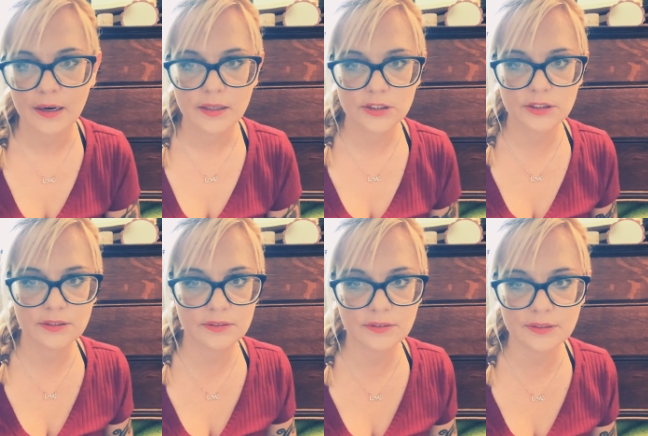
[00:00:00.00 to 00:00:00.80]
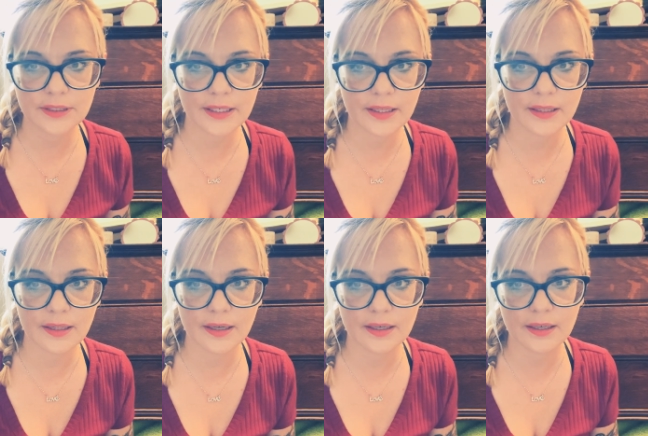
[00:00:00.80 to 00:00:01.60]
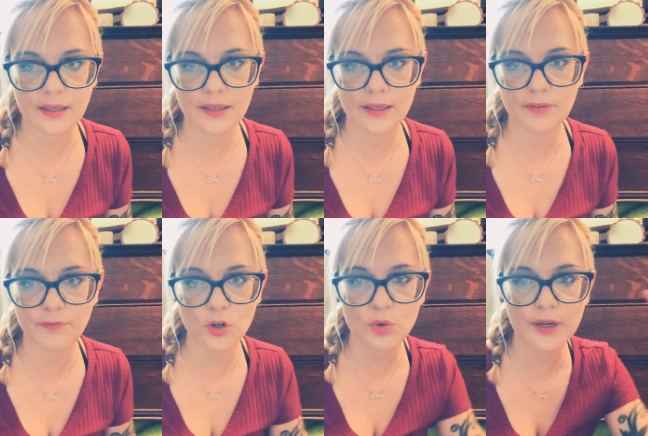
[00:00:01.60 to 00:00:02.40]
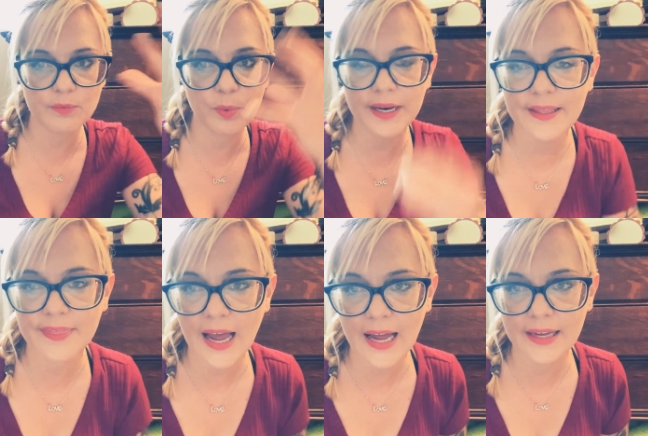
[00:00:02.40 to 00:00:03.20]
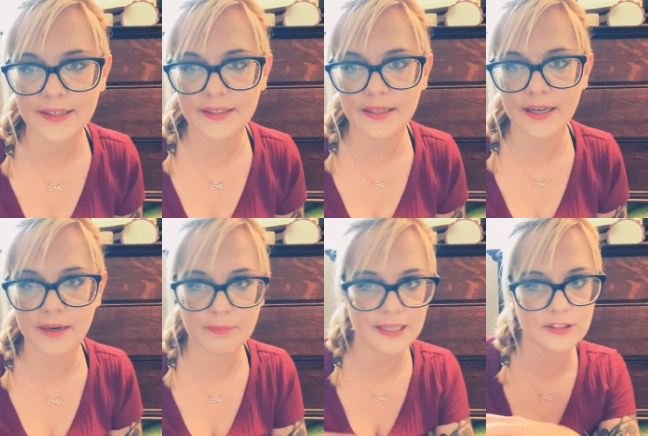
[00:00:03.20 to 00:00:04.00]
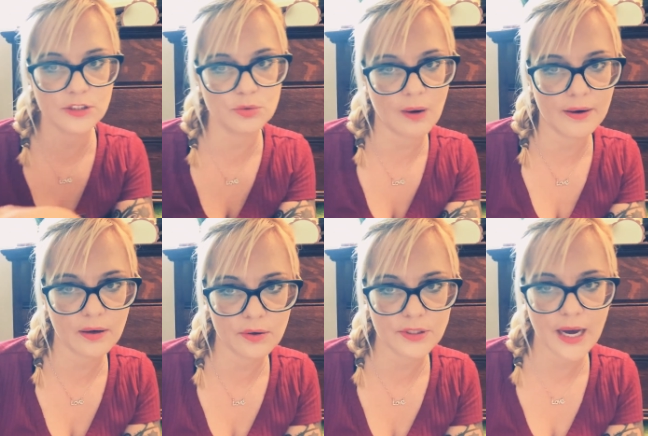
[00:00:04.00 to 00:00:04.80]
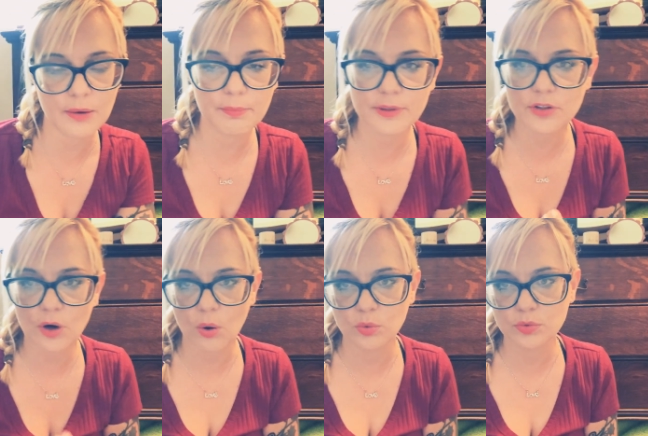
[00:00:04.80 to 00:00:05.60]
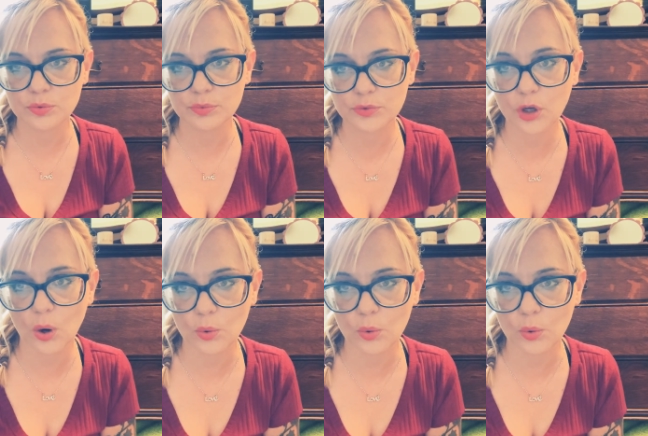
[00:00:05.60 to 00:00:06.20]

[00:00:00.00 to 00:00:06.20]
she's losing it, like, if you could read that and it makes you want to go down, but don't, don't.